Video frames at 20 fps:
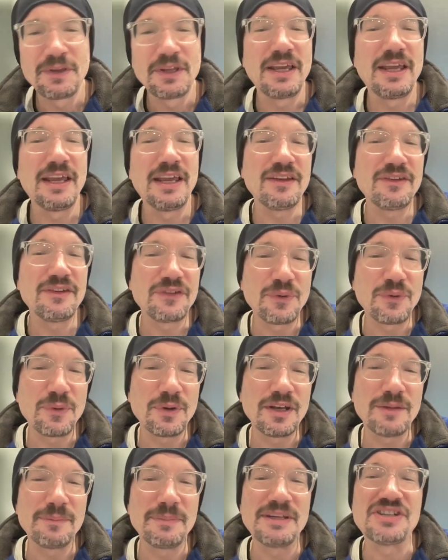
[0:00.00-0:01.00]
He is
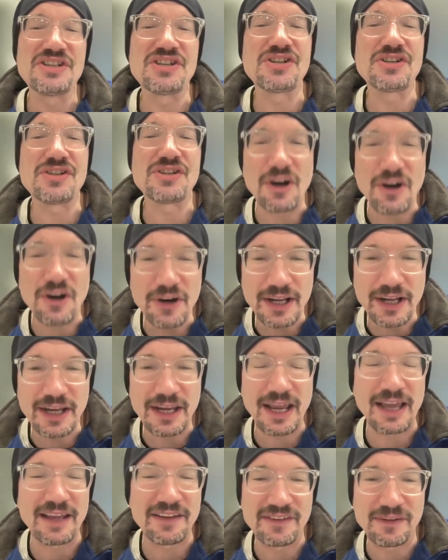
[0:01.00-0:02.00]
going to be
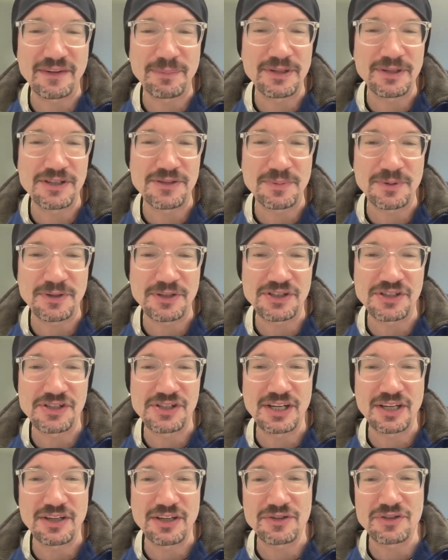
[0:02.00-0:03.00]
starting as the Pittsburgh
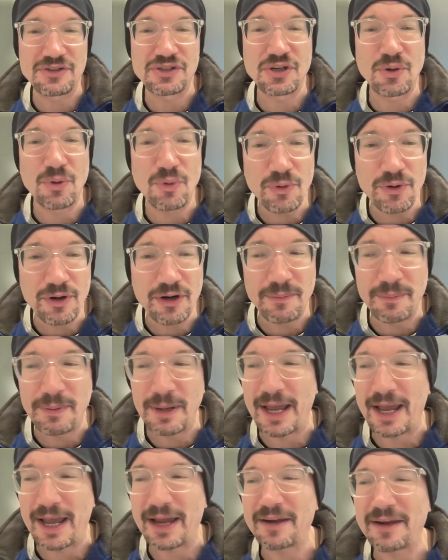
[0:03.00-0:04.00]
Steelers
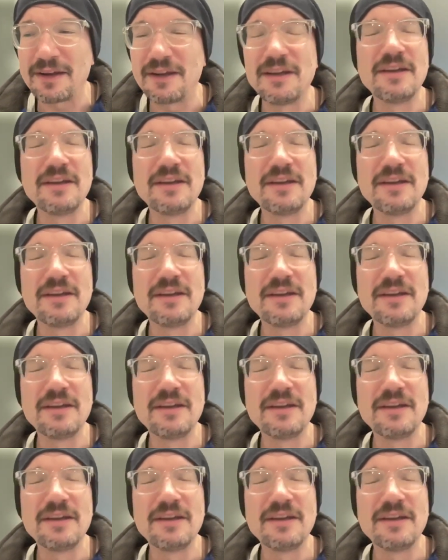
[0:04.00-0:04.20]
quarterback,